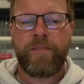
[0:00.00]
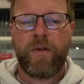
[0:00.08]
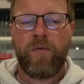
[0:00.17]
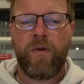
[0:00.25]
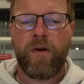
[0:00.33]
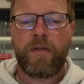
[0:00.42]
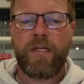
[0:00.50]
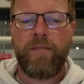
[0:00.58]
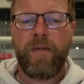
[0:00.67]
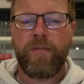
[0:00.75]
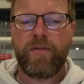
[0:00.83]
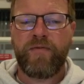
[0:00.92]
where team
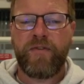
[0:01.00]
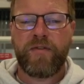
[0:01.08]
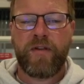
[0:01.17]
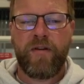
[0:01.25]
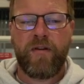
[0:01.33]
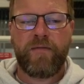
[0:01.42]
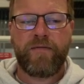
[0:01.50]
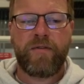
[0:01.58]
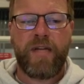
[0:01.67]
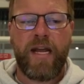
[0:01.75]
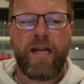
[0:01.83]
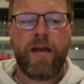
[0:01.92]
members feel secure enough to
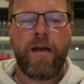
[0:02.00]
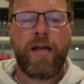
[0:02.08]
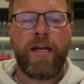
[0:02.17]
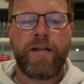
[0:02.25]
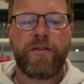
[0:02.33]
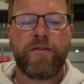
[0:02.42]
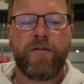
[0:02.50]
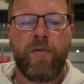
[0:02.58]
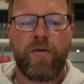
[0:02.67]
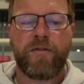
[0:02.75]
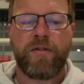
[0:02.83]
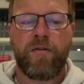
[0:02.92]
take
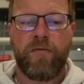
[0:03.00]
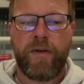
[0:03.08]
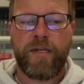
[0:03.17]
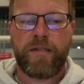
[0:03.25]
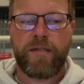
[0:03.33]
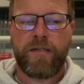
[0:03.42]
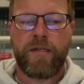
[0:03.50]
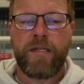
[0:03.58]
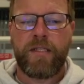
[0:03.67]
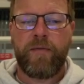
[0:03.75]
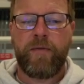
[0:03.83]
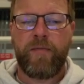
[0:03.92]
interpersonal risks.
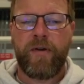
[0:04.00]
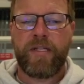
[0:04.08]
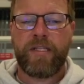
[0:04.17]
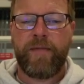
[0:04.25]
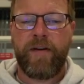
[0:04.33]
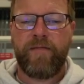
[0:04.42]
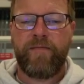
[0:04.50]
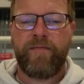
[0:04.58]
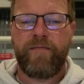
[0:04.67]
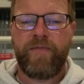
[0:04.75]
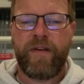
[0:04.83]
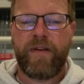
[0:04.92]
Simply put, it's about
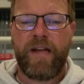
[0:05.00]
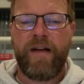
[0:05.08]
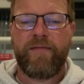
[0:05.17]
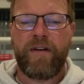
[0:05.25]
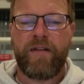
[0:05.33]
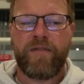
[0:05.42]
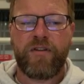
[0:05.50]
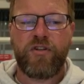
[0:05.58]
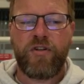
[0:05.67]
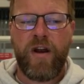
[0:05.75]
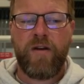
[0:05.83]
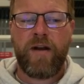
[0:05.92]
feeling confident enough to
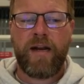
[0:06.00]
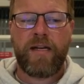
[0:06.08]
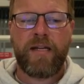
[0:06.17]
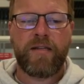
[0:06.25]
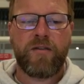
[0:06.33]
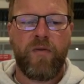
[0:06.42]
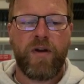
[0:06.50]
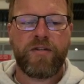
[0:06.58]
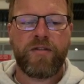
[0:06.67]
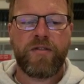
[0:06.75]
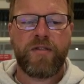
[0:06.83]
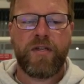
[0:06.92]
share ideas,
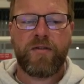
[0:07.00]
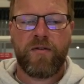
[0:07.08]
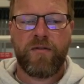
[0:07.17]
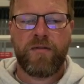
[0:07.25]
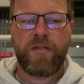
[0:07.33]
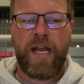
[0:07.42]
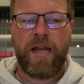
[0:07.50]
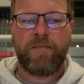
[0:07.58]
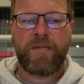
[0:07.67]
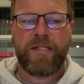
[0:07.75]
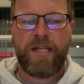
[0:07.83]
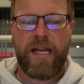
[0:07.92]
questions, and concerns, and
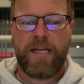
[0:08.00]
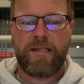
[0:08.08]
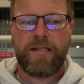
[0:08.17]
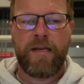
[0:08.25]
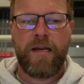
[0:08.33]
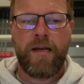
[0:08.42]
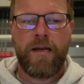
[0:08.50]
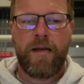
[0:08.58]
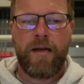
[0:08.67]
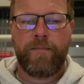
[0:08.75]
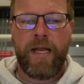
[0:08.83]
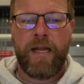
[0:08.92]
mistakes,
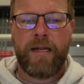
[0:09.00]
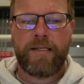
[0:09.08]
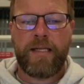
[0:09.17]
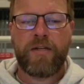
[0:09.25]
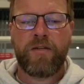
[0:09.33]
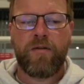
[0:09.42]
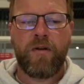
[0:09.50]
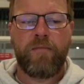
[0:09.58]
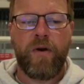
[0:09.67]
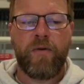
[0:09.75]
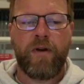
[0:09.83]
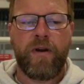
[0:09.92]
an essential
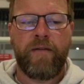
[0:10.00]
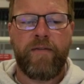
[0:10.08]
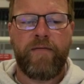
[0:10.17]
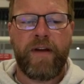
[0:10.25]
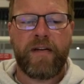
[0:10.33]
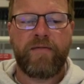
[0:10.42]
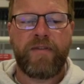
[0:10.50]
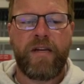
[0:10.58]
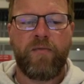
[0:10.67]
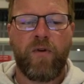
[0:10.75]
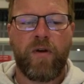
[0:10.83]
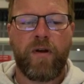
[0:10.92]
component of effective
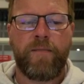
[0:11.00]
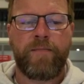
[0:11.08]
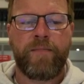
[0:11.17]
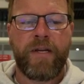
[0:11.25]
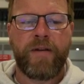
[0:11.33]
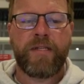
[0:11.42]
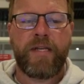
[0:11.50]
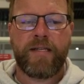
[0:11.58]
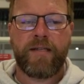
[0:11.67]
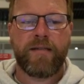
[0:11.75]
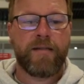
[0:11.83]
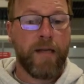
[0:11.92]
teamwork. Here's the
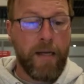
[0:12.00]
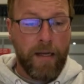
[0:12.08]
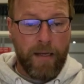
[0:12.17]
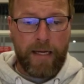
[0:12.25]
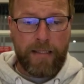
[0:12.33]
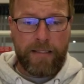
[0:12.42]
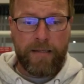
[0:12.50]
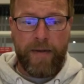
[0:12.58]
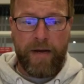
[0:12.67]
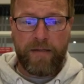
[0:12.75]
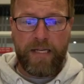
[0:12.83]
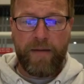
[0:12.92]
essence. This is
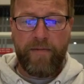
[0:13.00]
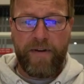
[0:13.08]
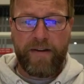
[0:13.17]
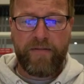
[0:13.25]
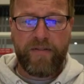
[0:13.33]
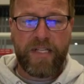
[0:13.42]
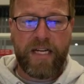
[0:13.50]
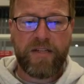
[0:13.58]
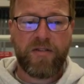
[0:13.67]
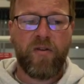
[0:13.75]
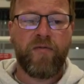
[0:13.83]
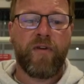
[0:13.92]
about team effectiveness, not
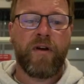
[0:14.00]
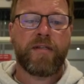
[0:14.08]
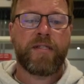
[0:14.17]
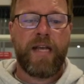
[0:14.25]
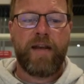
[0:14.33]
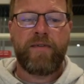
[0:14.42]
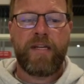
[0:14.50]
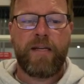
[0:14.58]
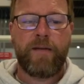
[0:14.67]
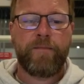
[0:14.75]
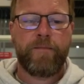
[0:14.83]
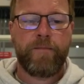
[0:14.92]
just overall safety.